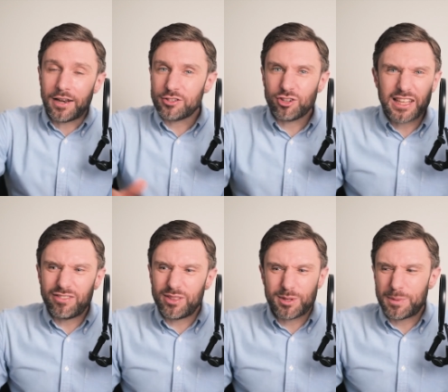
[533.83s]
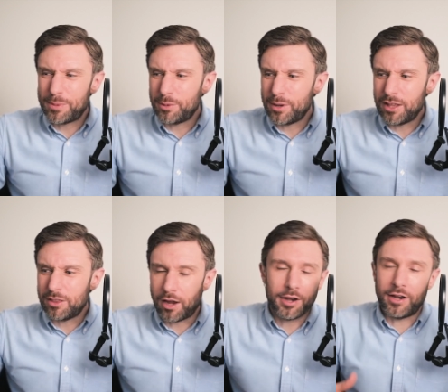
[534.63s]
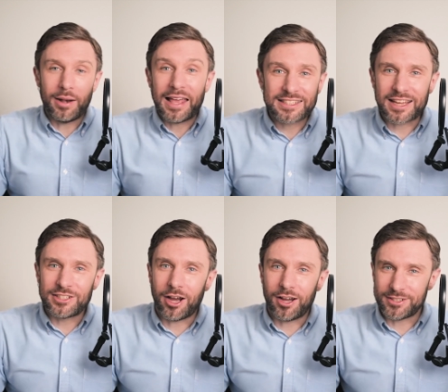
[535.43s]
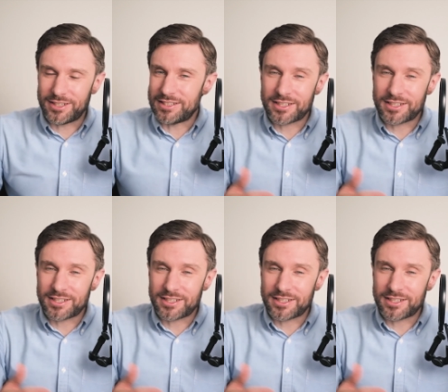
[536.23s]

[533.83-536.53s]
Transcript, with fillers: Let's try giving them to people with, I don't know, late stage heart disease.